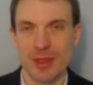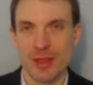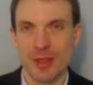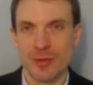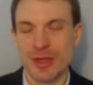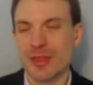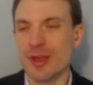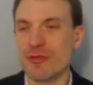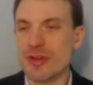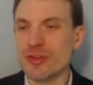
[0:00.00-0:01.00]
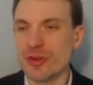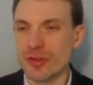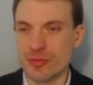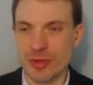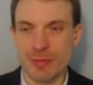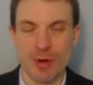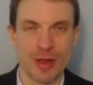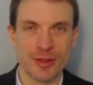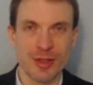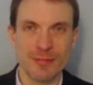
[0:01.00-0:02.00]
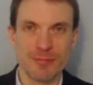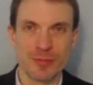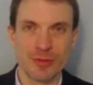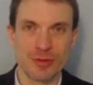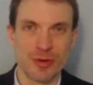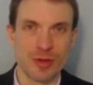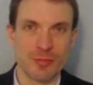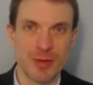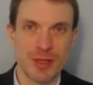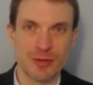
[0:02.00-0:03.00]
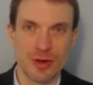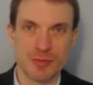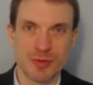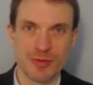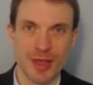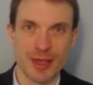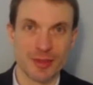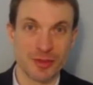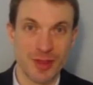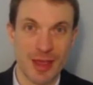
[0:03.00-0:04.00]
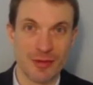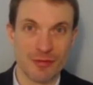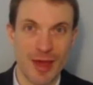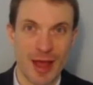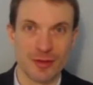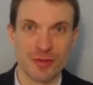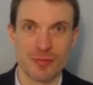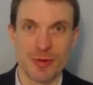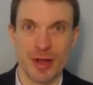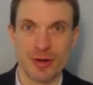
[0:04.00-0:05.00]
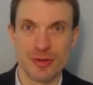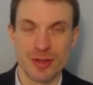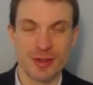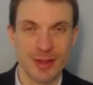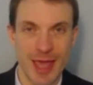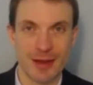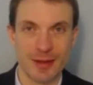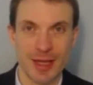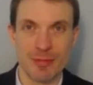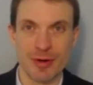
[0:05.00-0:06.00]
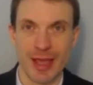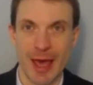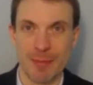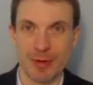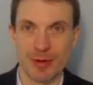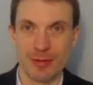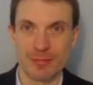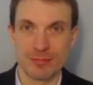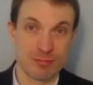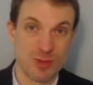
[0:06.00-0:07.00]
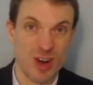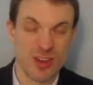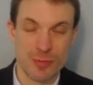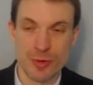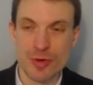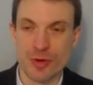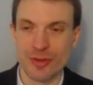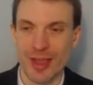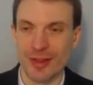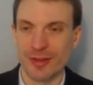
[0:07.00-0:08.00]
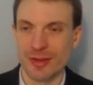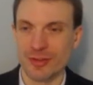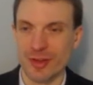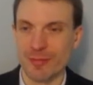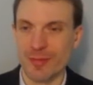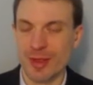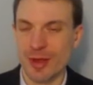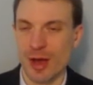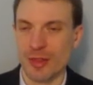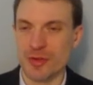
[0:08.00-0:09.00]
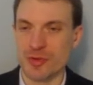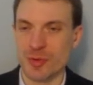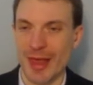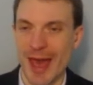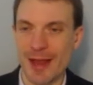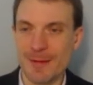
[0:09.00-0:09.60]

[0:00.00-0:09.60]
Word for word: We can think of resources really broadly. So it could be in terms of like the standard factors of production, land, labor, and capital, or entrepreneurial talent, as some authors will add.